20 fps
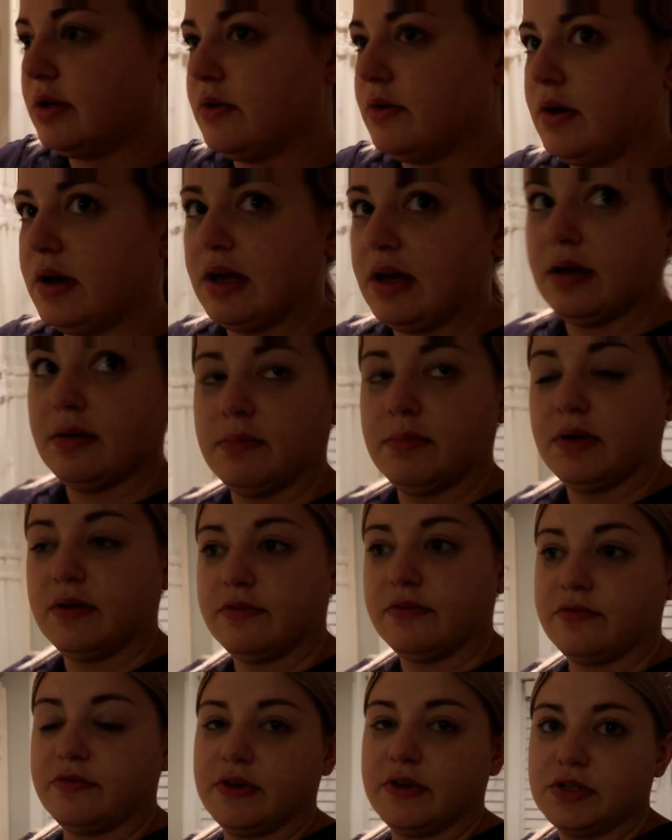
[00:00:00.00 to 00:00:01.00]
we're gonna grab
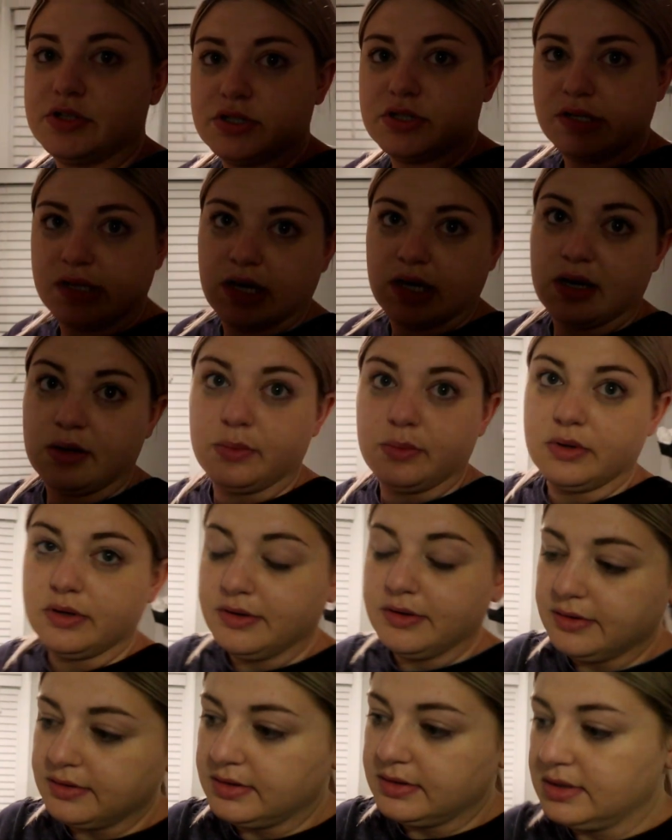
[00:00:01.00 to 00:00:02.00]
a fresh
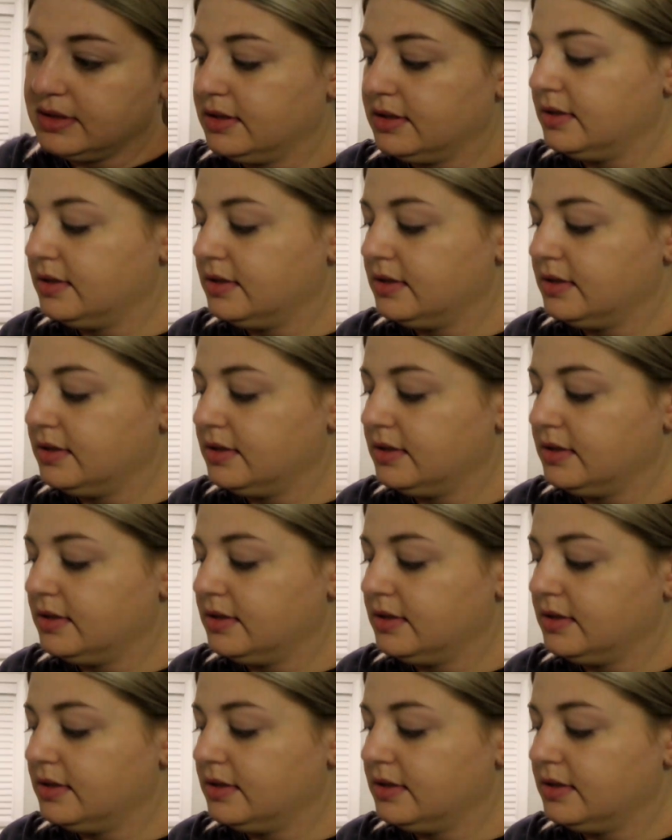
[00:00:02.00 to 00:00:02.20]
towel.